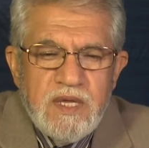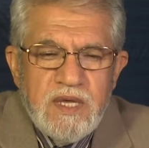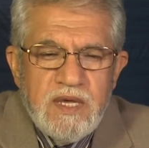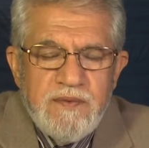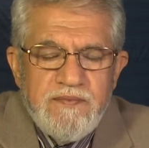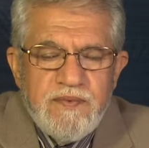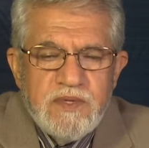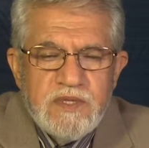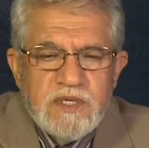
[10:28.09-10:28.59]

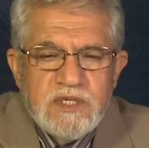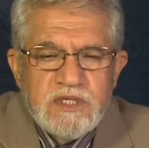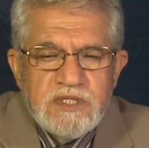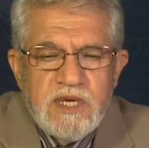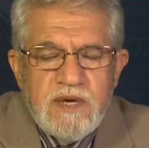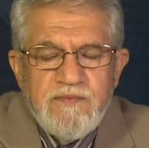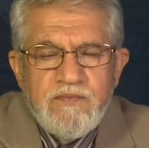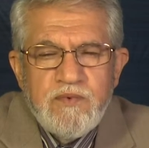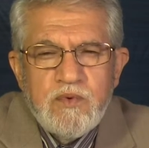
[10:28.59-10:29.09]
if it is
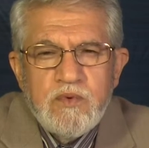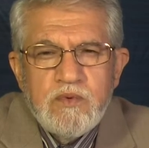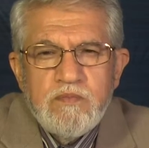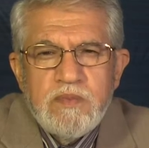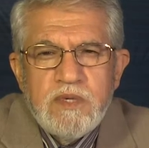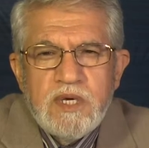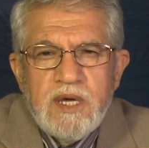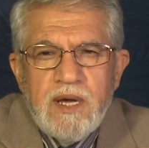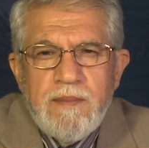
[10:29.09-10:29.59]
some
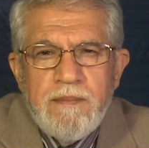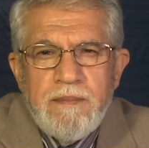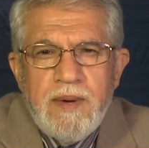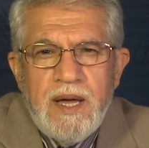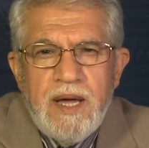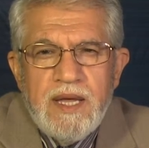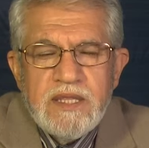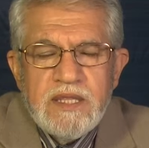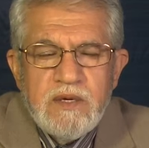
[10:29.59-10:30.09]
fruit become
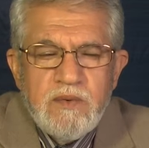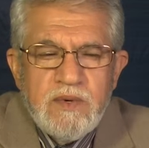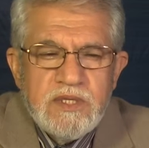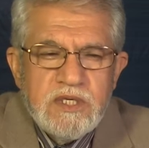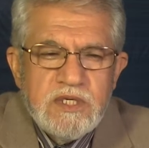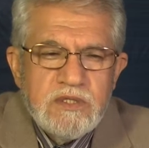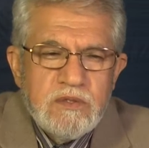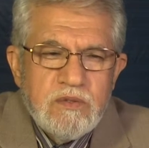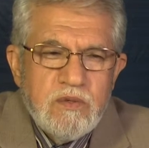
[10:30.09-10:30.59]
bad,
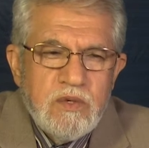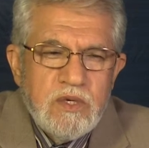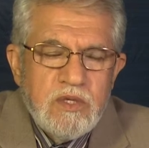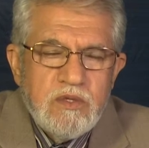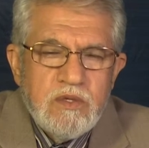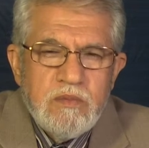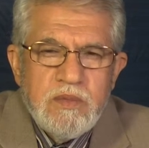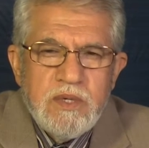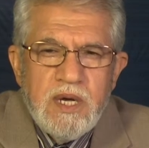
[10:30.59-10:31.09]
what is
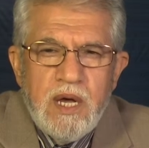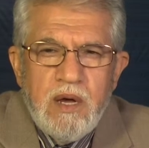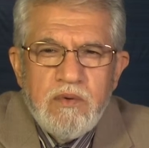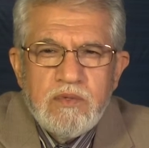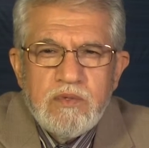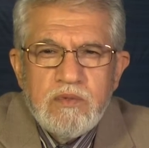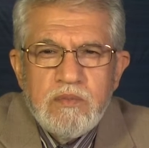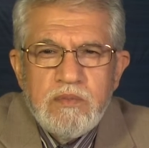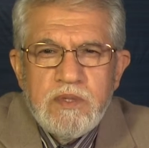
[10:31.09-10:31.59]
going to be,
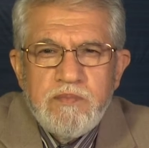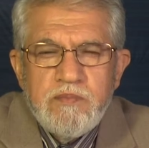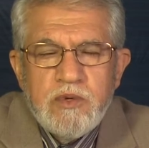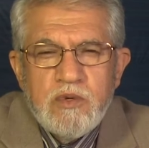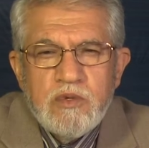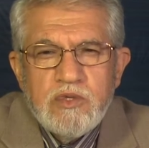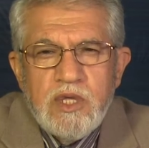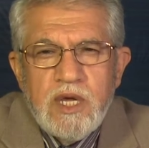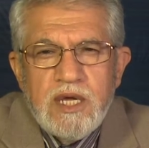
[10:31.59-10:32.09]
how to be
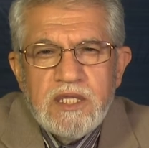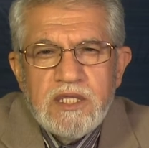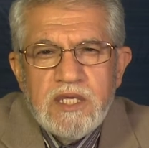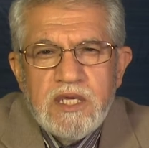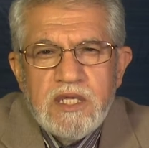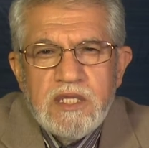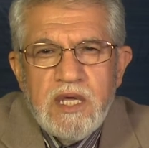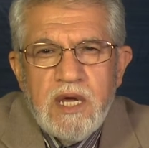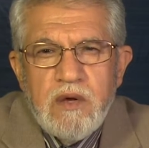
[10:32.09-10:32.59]

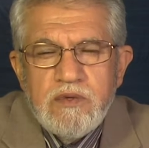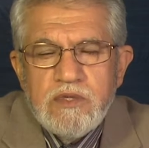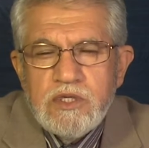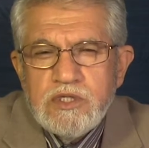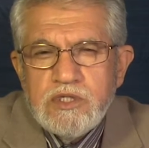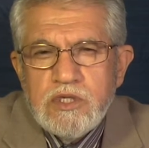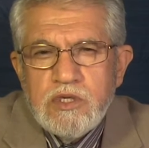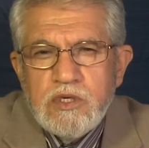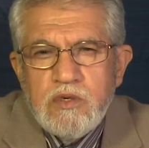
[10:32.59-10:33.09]
protected, how
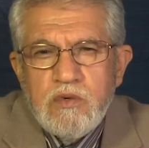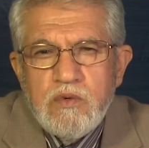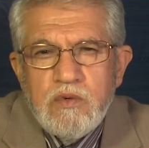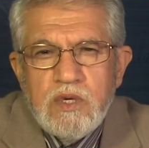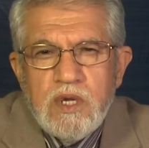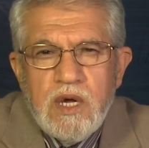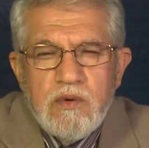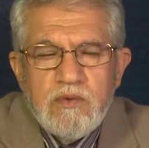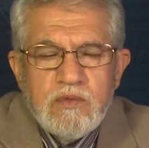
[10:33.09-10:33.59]
to
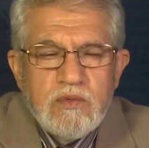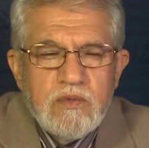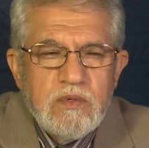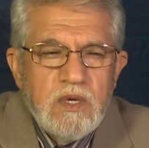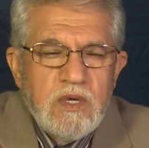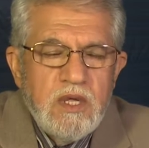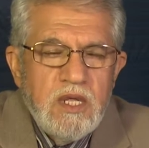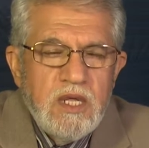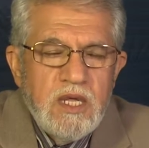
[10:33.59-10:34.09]
secure, how
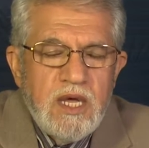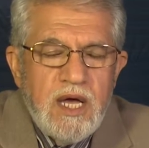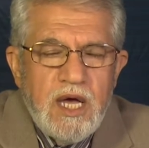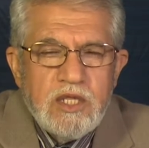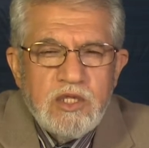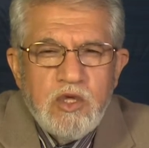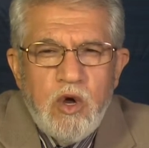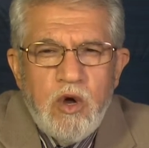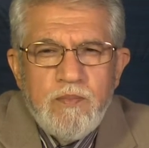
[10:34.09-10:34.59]
to
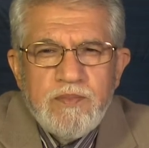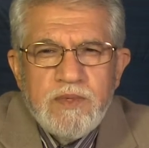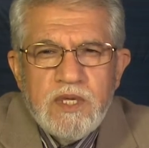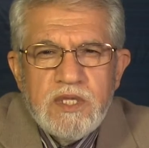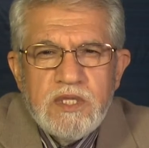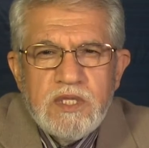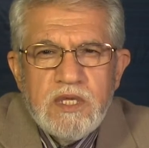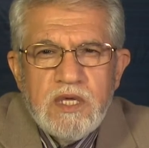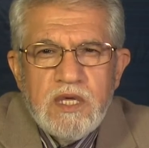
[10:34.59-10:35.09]
adopt
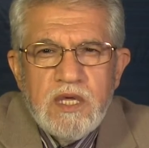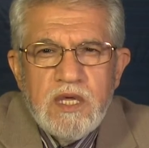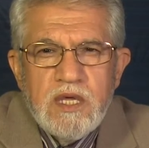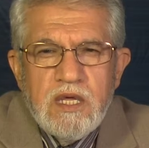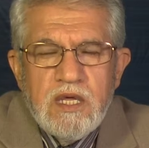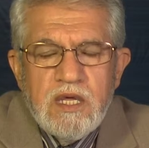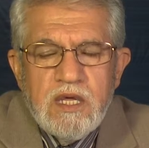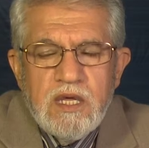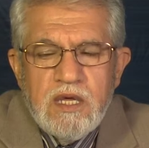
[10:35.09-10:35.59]
it,
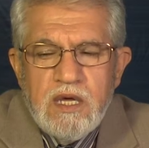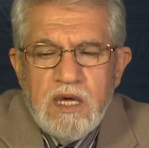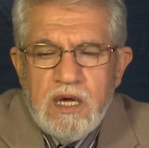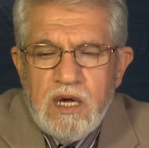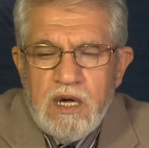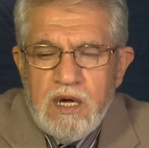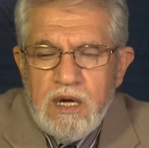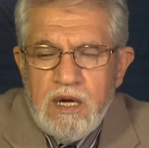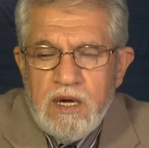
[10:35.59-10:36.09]

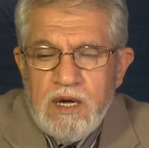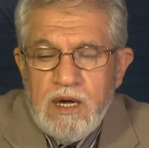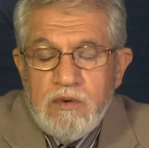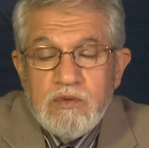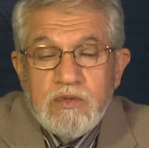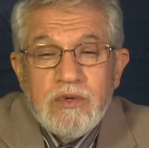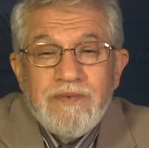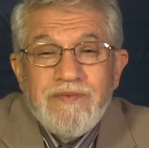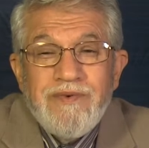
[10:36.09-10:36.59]

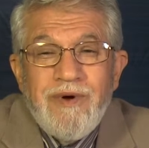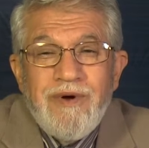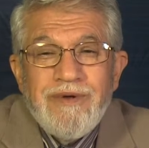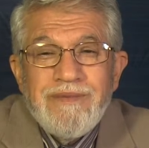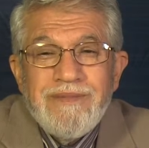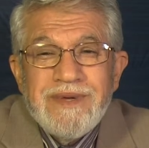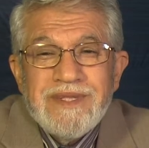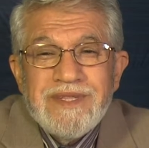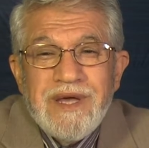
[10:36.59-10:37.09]
how to
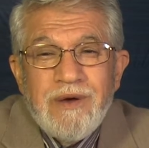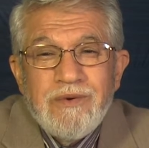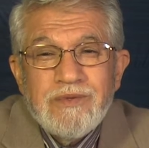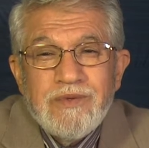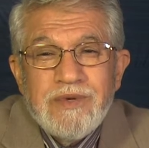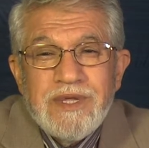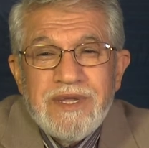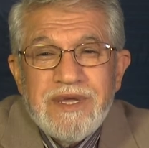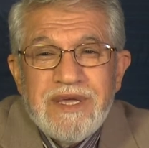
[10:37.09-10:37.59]
farm it, how
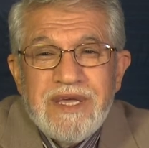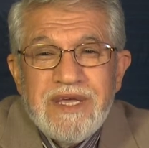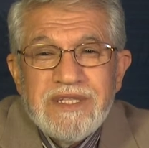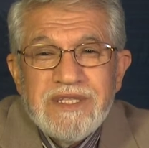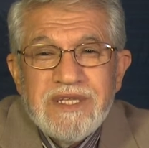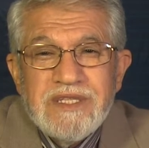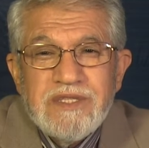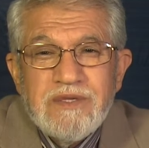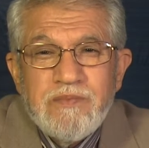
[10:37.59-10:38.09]
to
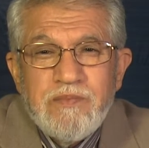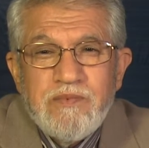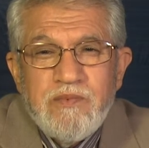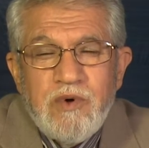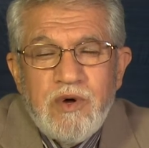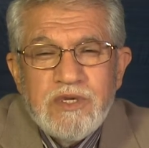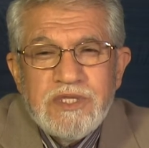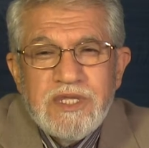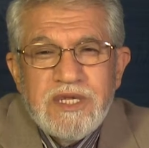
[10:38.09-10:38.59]
irrigate it, to
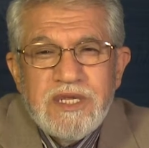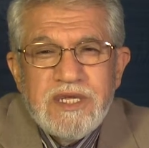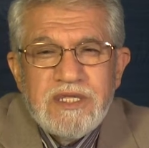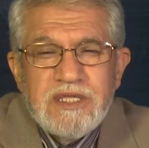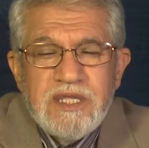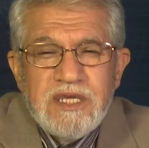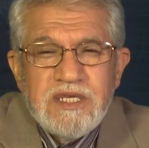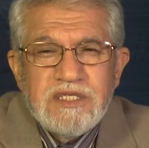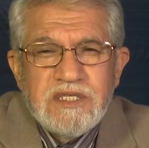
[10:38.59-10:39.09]
water
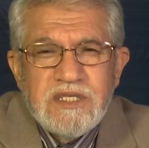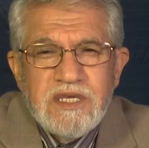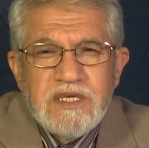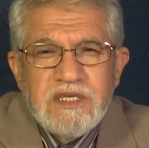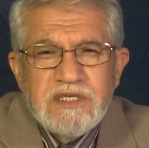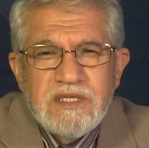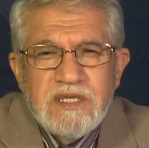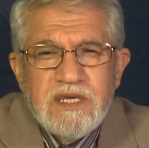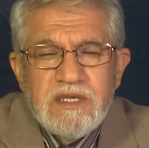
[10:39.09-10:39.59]
it, this,
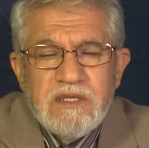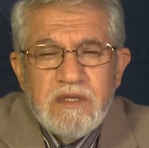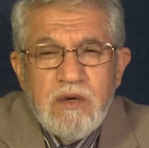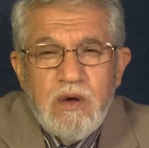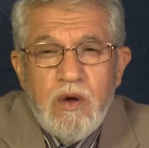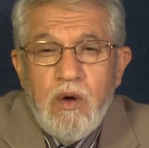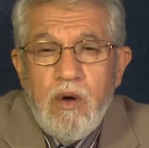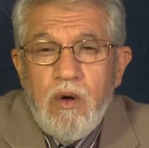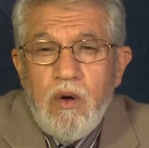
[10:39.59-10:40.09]
that,
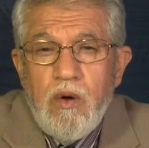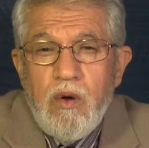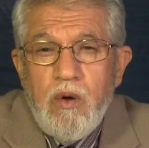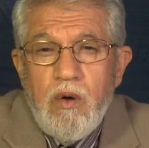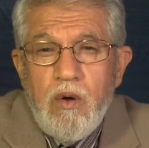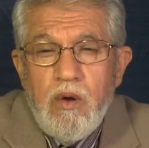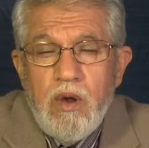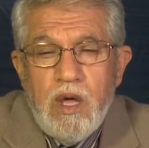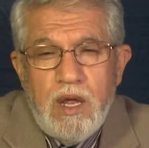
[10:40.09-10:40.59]

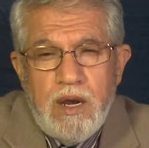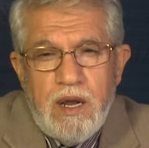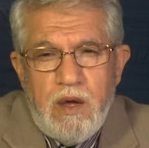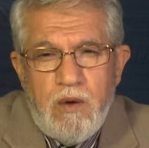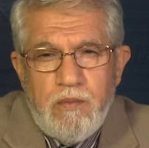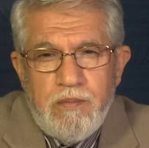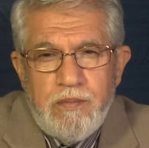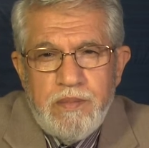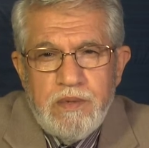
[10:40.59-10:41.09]
all
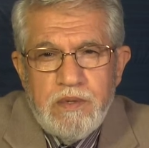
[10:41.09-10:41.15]
around.